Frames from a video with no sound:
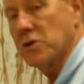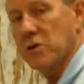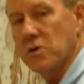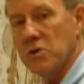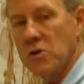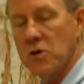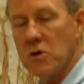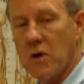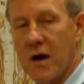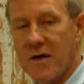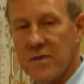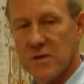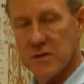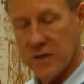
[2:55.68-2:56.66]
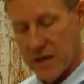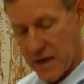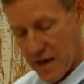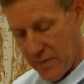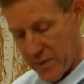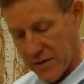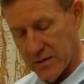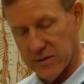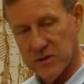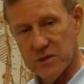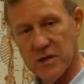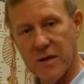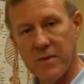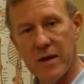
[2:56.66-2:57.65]
you can do, obviously keeping the
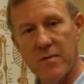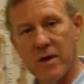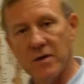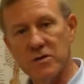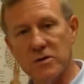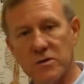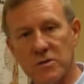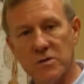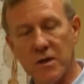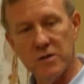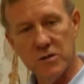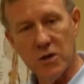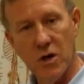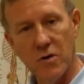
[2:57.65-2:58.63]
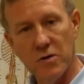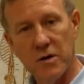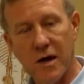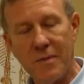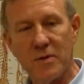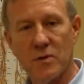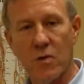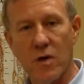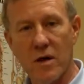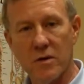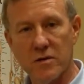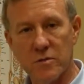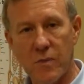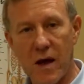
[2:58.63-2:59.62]
stomach muscles toned up as
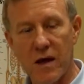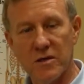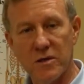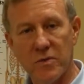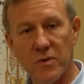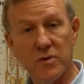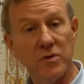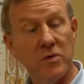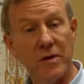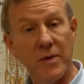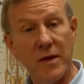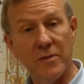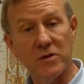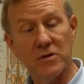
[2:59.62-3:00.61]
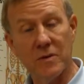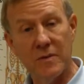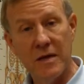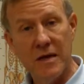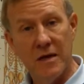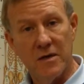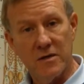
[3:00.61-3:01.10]
well as possible, doing maybe some